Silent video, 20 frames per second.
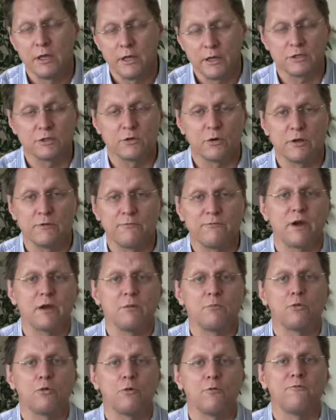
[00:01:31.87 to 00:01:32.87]
is going to
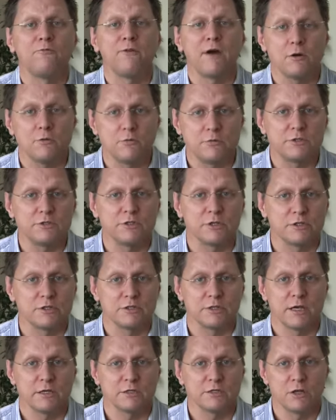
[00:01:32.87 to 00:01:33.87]
find profound
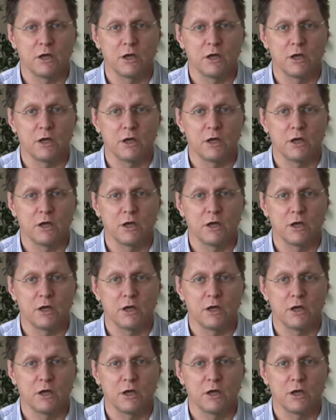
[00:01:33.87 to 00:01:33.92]
success.